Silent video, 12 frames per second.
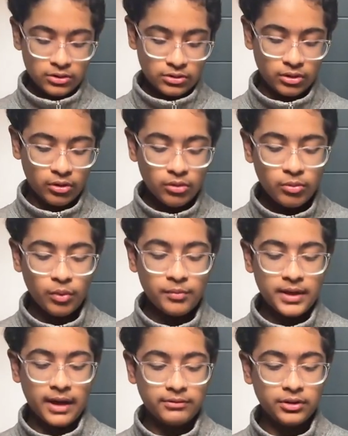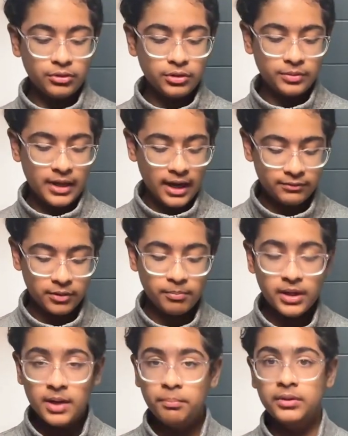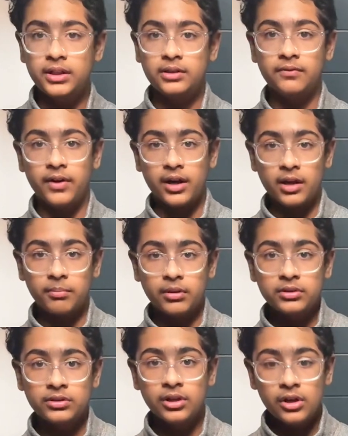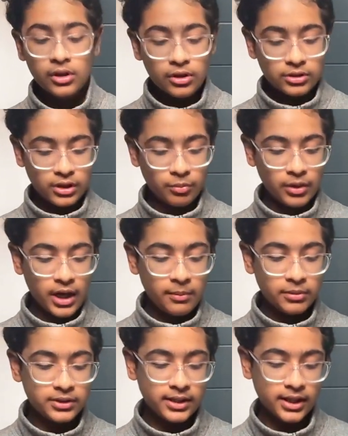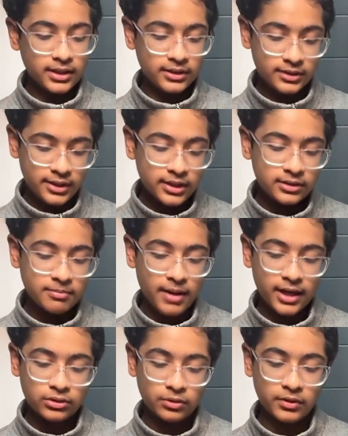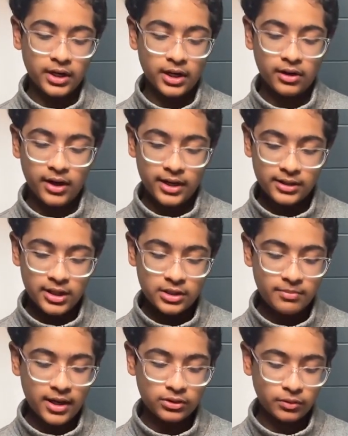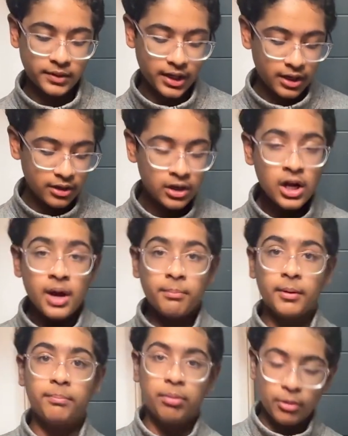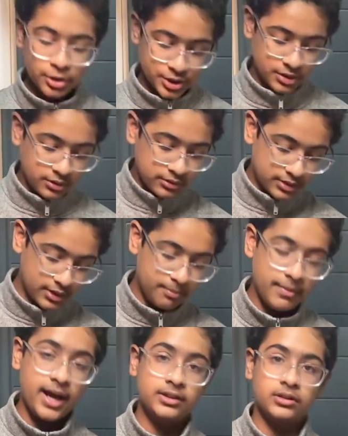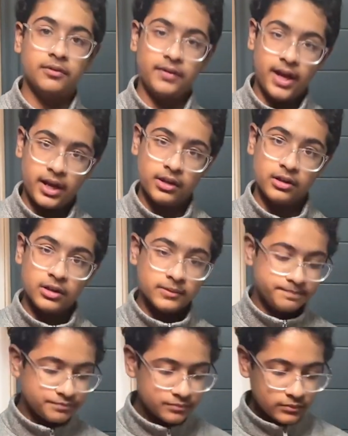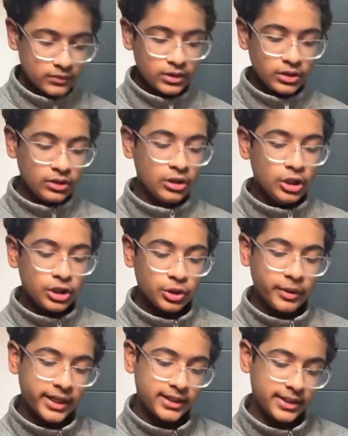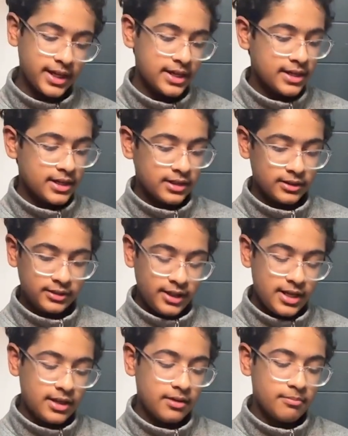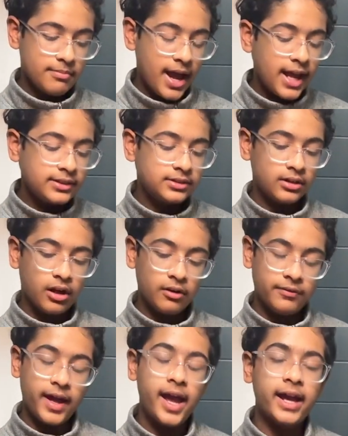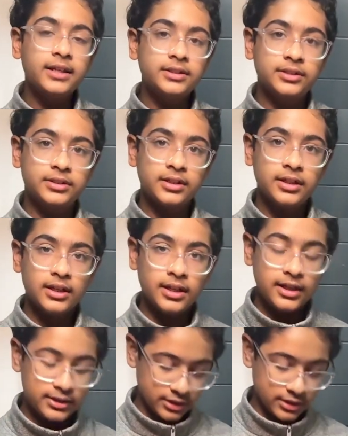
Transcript: So what we have to do is we have to manipulate the variables so that we're able to get this mass over here and this mass over here proportional to the mass of A. So we could say the mass of X is